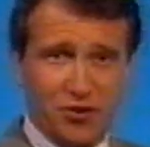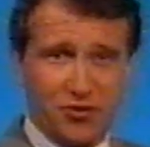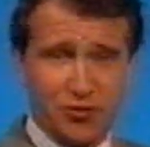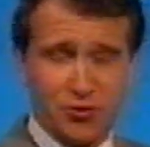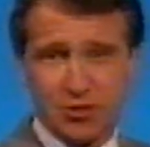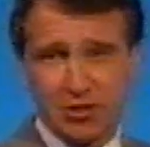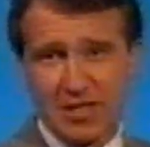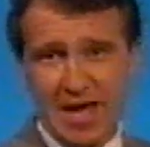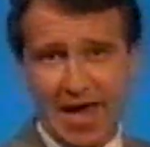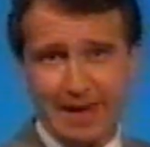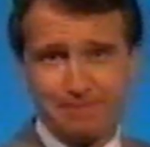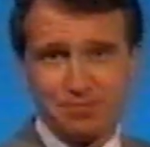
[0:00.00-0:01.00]
through the
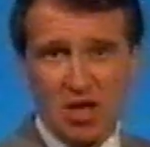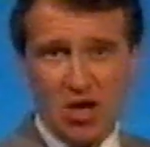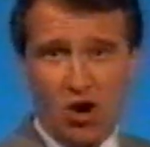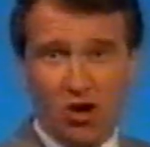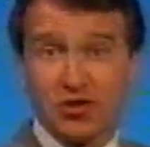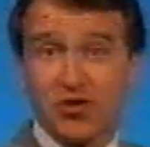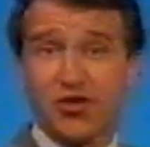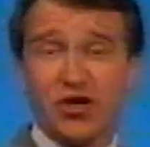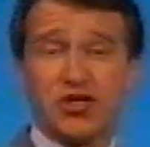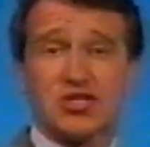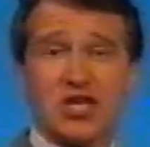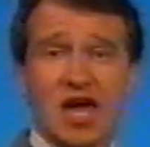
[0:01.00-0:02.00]
day. On to
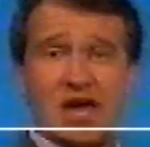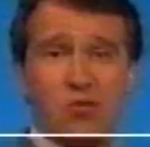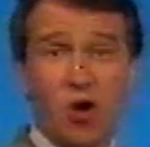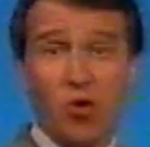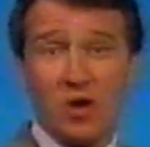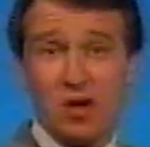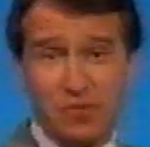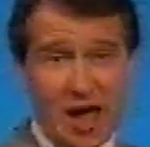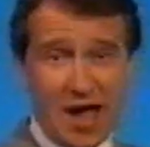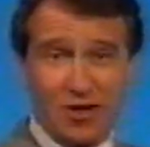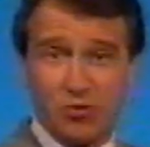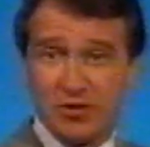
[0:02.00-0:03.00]
Thursday, well, we're
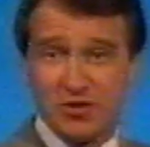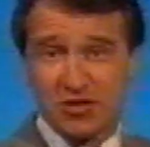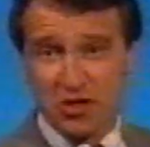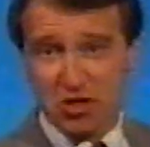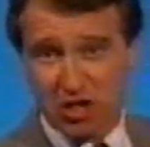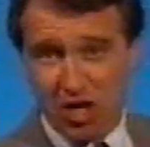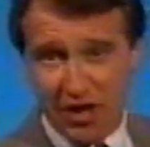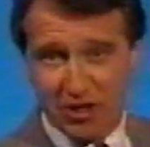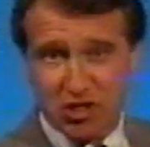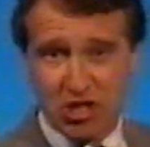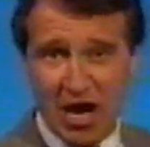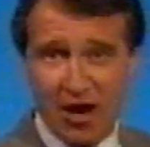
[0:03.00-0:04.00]
back with sunshine and
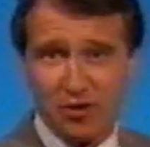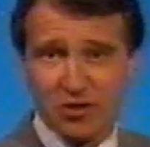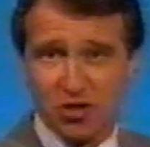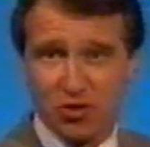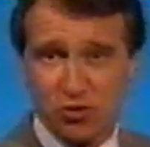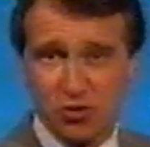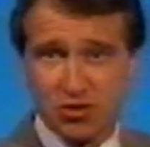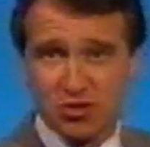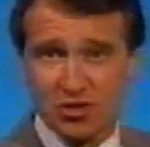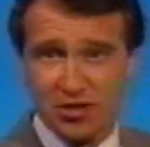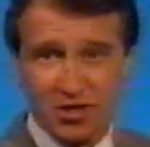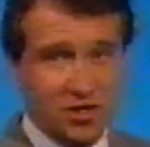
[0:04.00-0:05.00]
showers across
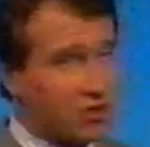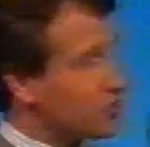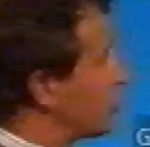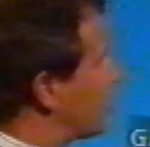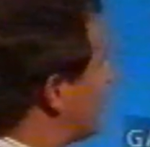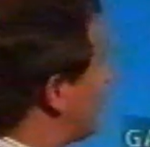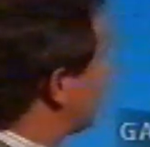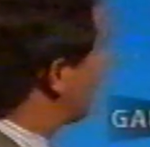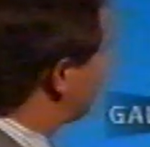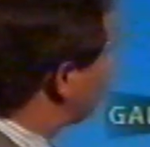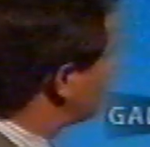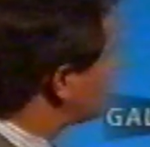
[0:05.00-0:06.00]
the country, the
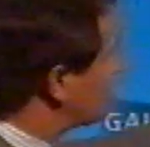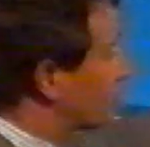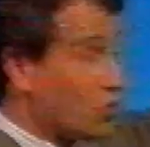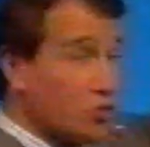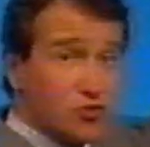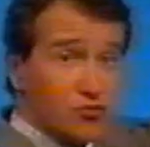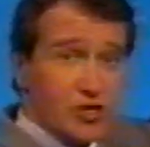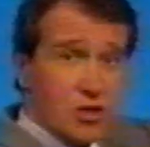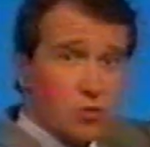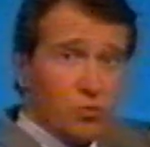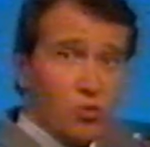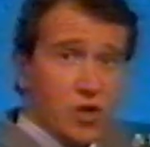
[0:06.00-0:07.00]
heaviest and most
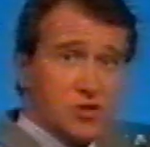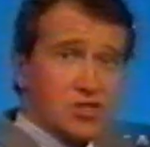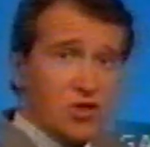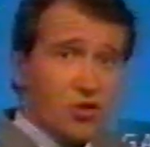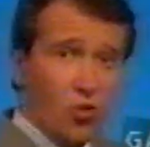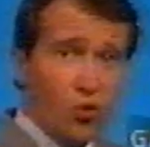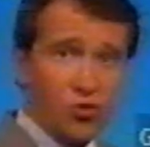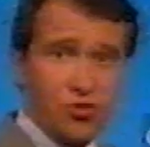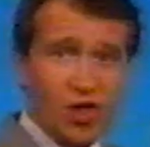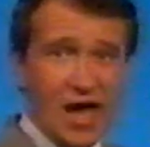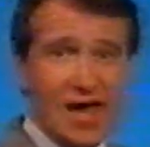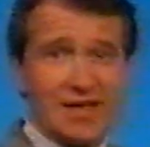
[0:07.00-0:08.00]
frequent ones in the north
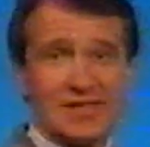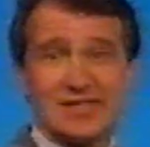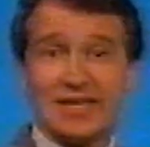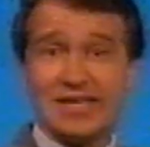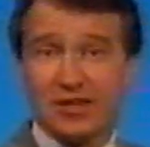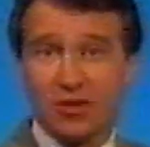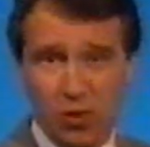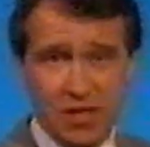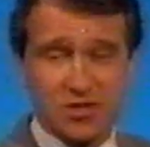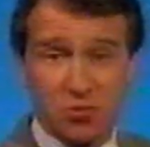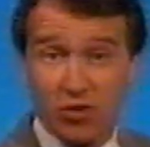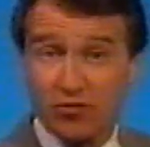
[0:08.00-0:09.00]
and in the west,
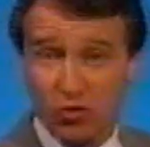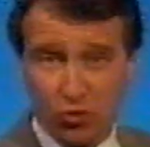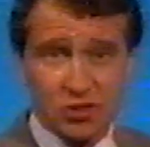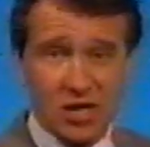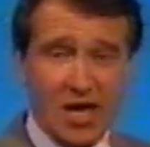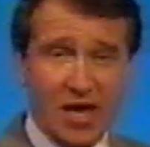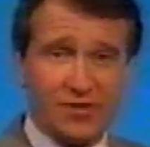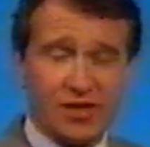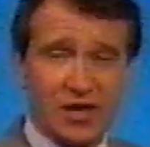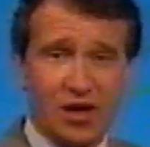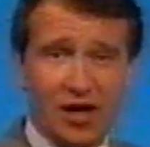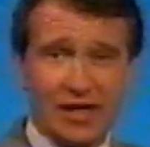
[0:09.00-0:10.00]
where of course they're
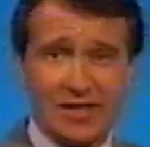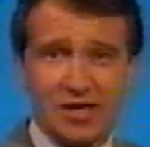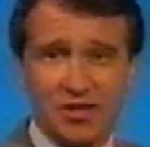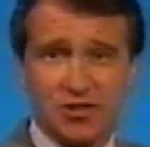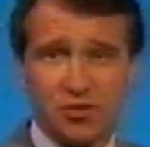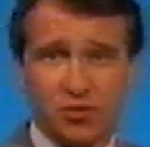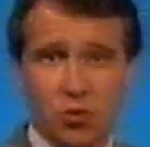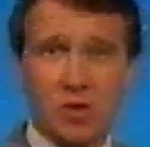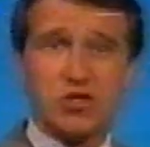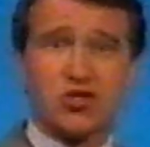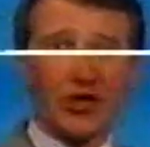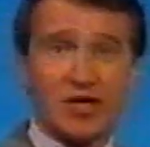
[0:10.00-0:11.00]
likely to be
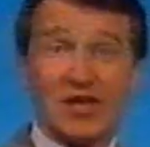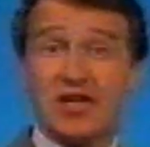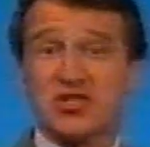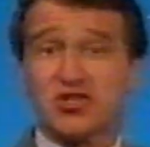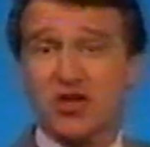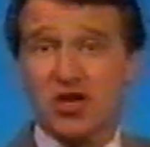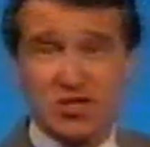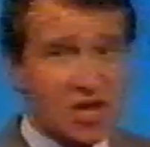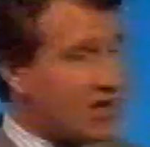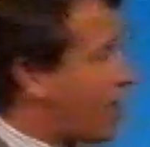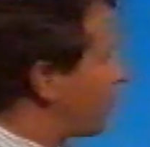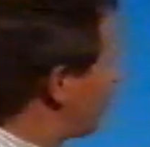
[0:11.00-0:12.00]
wintry. And then it's Thursday night